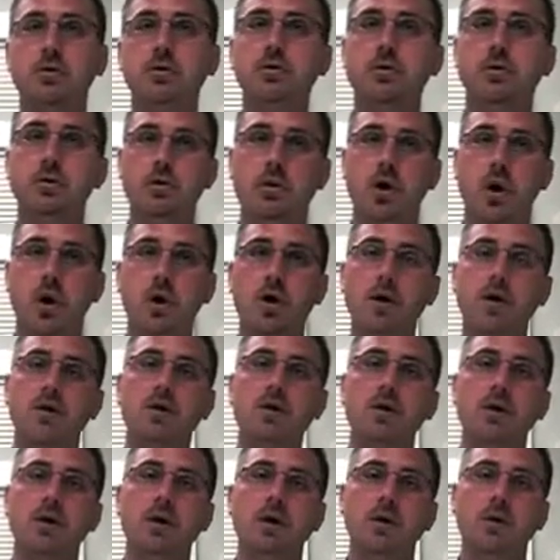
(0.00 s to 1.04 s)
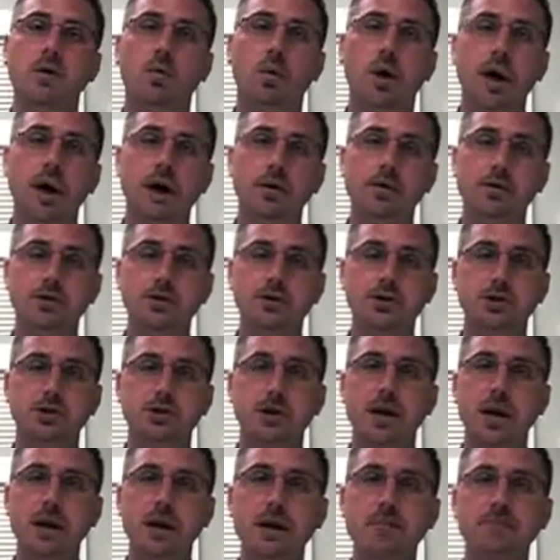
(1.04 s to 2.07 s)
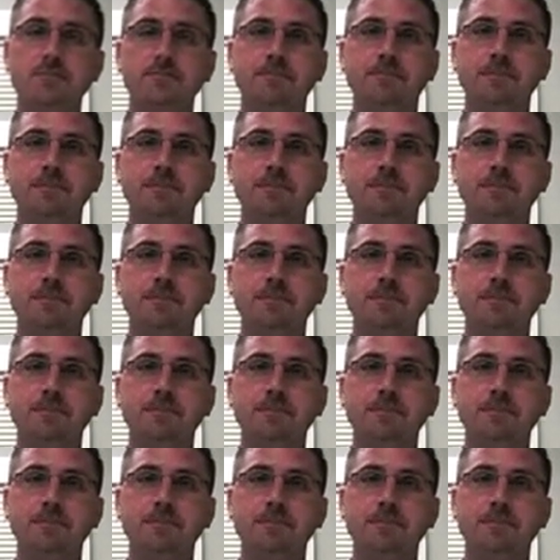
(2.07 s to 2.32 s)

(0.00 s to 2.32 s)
through your yard, wild or stray.